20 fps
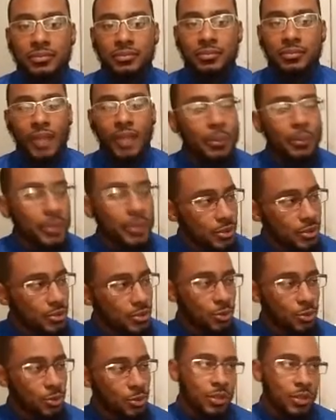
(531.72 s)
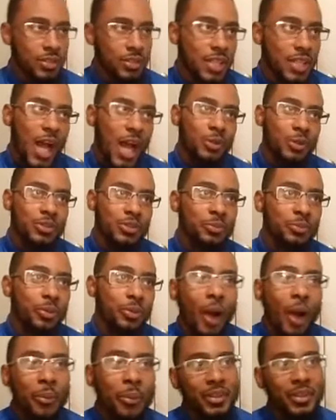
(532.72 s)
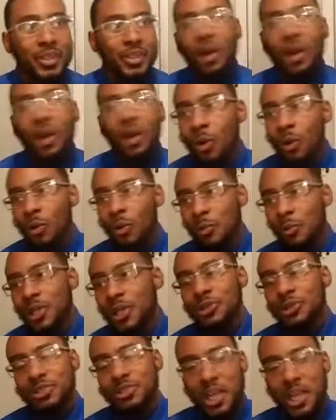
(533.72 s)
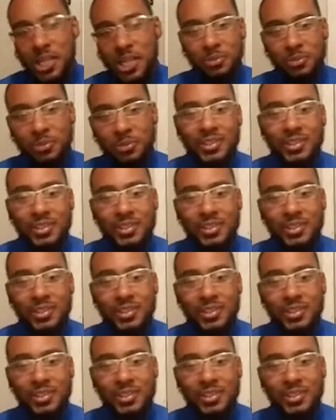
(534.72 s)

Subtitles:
I'm gonna use the words house and property and home interchangeably,